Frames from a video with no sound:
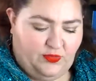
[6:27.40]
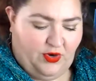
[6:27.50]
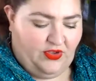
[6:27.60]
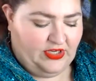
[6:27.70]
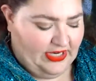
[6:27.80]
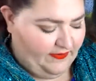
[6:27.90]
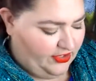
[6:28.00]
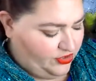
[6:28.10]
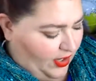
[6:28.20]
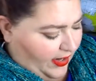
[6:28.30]
worth to give it a
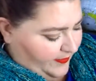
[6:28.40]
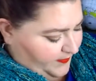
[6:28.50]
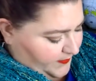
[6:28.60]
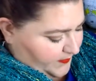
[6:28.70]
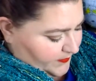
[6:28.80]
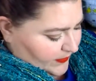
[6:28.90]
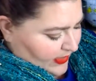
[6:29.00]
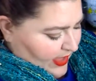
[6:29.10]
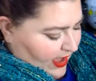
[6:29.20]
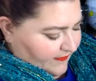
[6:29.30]
try.
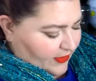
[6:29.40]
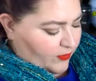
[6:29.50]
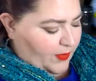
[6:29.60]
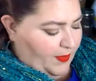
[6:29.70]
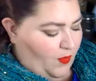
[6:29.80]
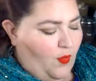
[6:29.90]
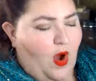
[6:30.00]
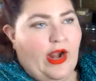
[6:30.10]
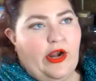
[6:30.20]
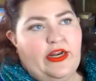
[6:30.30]
I figured we put
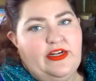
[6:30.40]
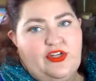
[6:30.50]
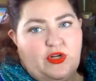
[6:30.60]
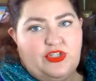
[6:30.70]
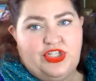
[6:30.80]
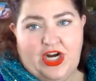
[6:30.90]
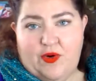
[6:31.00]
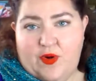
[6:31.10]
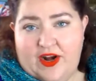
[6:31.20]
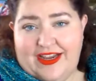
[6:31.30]
one on an adult's chair and
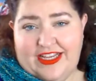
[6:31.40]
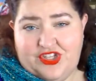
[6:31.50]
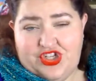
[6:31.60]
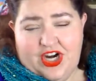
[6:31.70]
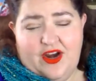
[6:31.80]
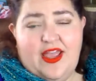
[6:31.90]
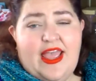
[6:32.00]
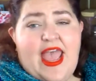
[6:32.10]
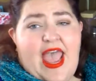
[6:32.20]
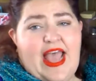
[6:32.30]
one on a kid's chair.
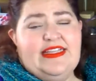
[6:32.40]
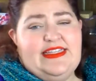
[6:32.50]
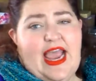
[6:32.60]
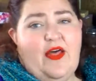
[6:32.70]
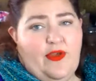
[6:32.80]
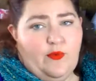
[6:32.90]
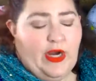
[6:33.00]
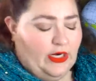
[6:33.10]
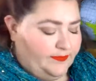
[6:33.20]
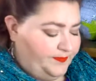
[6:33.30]
And see how they
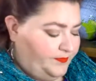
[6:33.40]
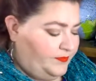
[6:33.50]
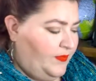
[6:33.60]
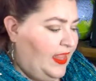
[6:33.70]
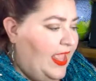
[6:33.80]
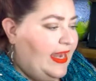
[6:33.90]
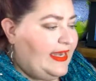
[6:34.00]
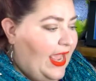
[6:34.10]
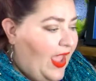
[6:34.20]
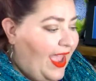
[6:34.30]
wear.
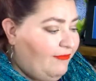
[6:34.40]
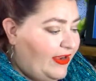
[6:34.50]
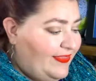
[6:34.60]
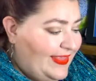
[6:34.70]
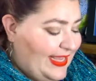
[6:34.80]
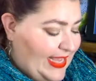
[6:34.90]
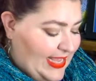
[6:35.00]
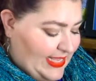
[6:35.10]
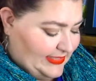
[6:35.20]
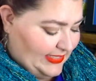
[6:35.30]
Now, everything
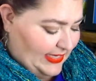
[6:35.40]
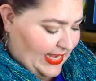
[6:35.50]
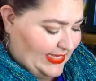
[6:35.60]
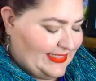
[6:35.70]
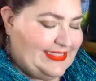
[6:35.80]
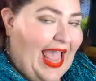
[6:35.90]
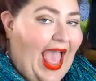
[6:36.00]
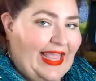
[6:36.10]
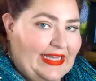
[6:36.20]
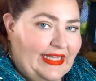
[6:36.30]
isn't
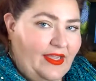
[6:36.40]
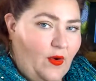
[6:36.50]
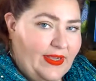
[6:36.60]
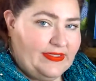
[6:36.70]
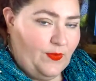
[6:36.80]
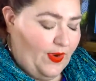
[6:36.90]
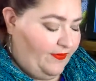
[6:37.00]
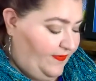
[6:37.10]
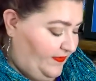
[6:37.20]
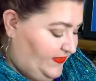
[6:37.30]
exactly always
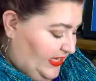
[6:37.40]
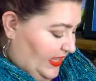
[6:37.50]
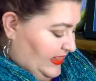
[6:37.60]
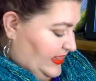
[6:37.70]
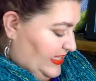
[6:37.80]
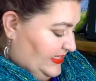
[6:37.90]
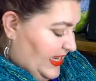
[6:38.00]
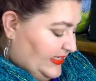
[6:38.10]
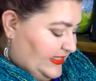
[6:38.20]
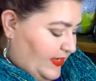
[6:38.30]
$1.50. This
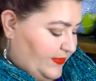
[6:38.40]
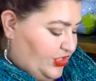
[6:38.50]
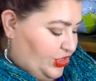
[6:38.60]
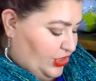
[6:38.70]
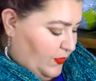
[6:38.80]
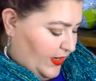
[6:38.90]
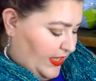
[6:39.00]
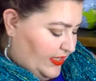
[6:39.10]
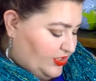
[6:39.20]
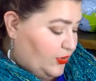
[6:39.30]
next thing was
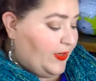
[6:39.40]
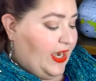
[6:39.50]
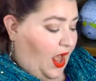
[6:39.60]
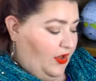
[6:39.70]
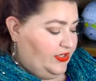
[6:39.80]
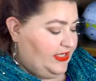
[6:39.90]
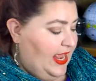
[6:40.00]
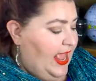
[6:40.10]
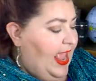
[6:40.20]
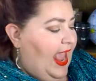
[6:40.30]
$3.
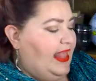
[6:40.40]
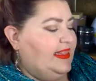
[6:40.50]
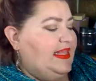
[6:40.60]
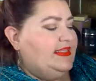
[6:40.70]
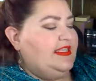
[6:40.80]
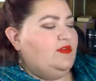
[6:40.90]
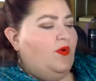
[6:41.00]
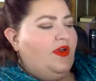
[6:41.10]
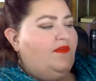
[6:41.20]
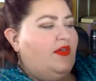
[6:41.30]
And this is
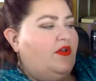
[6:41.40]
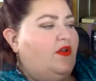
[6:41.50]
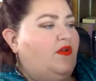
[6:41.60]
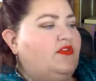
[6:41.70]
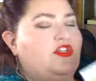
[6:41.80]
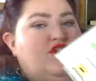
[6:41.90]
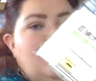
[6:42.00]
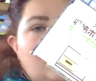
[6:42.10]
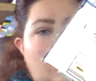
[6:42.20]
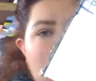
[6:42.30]
one of those
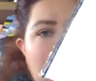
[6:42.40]
storage